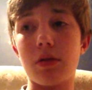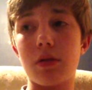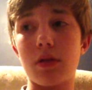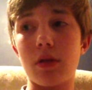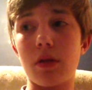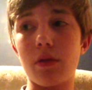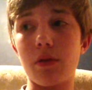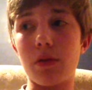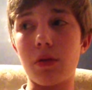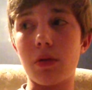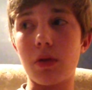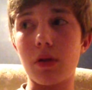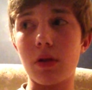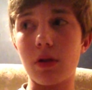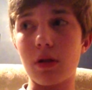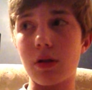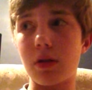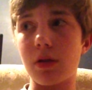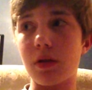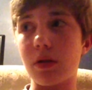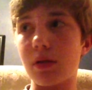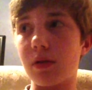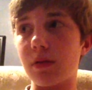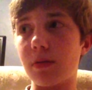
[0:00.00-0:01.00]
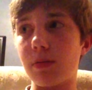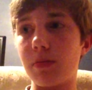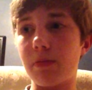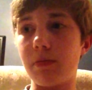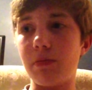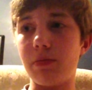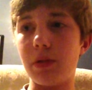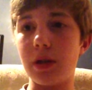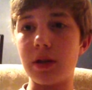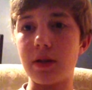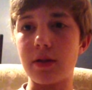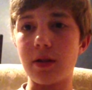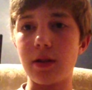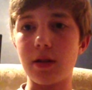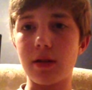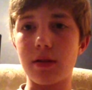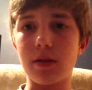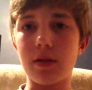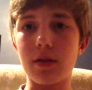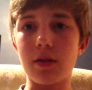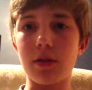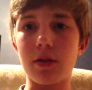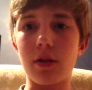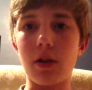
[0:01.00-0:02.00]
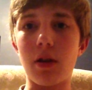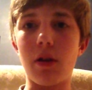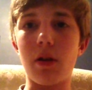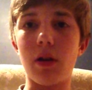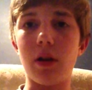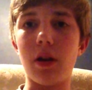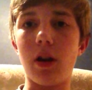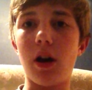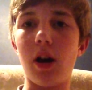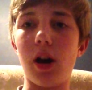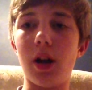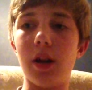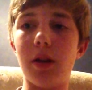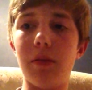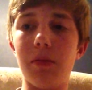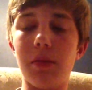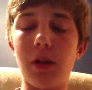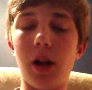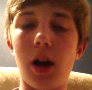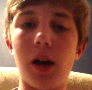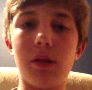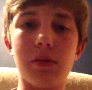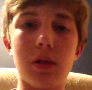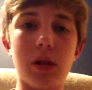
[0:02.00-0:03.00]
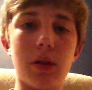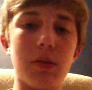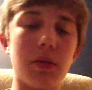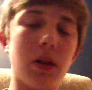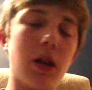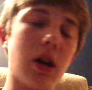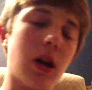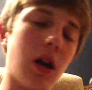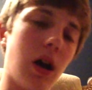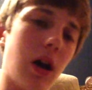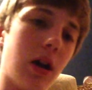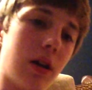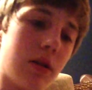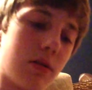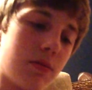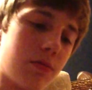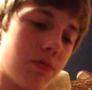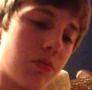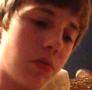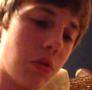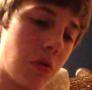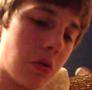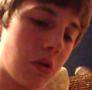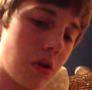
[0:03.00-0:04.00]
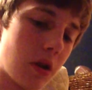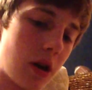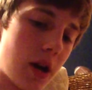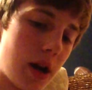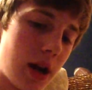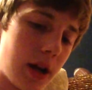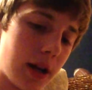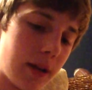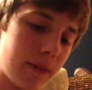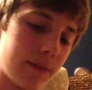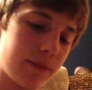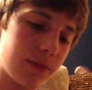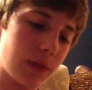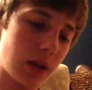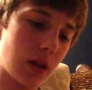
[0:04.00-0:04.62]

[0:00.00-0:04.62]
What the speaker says: of course, business is going on and blah, blah, blah, it's boring.